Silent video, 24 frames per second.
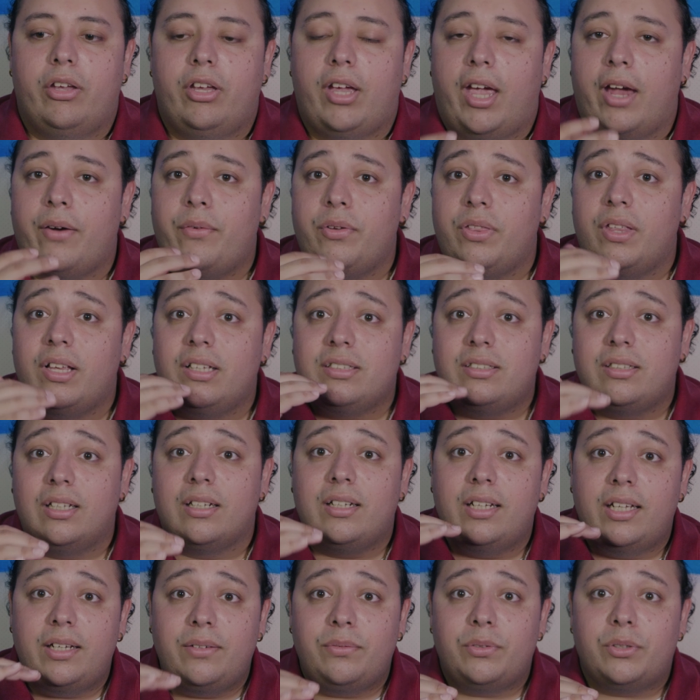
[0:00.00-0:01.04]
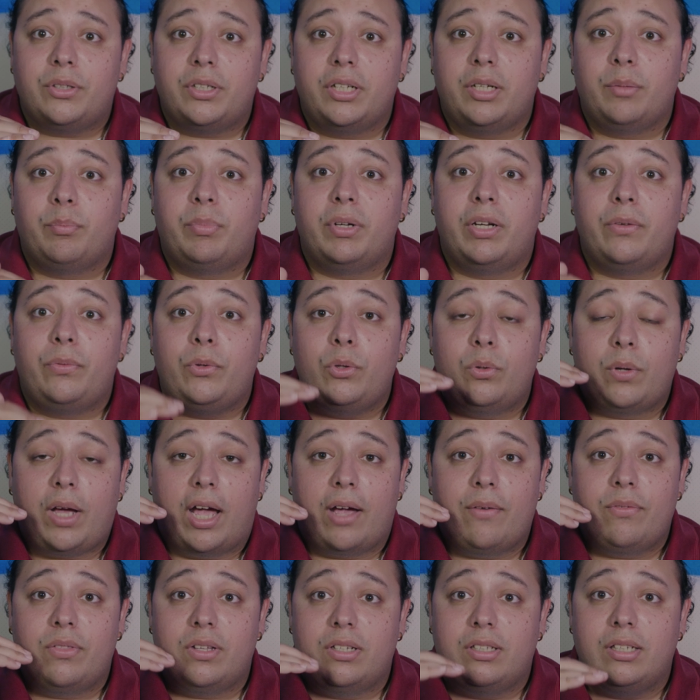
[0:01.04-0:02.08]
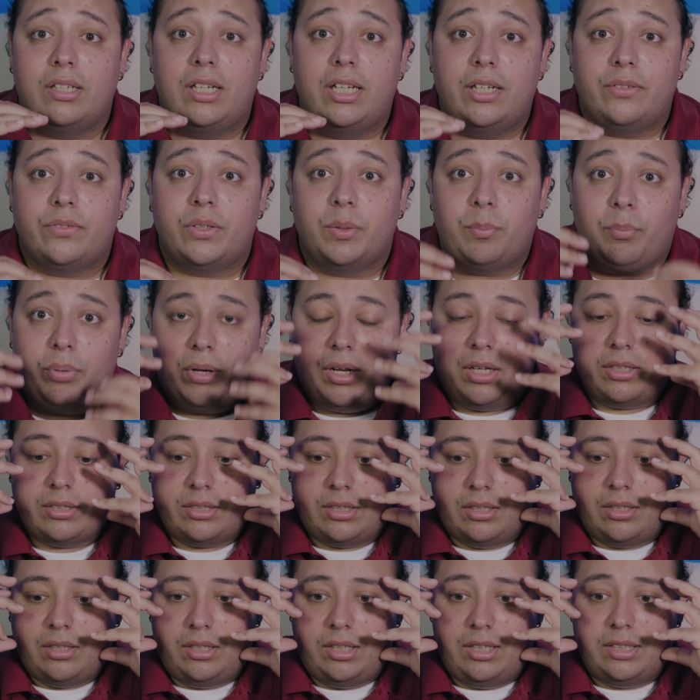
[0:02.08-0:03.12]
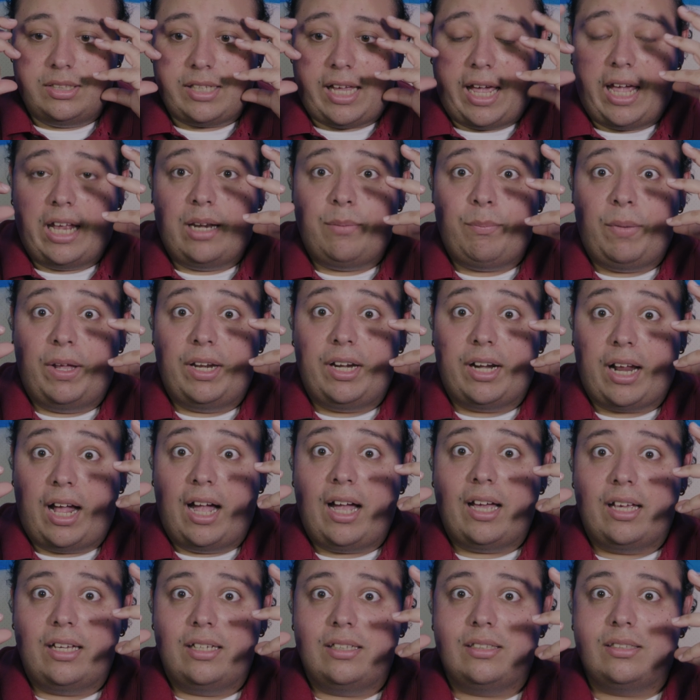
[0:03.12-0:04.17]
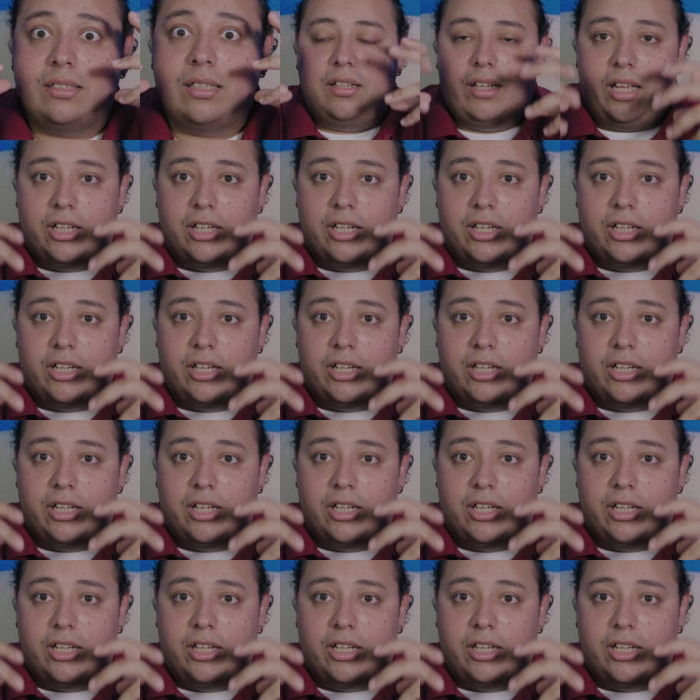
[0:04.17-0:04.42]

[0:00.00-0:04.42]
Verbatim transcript: Everything's delivery, but if you have the delivery plus these animated eyes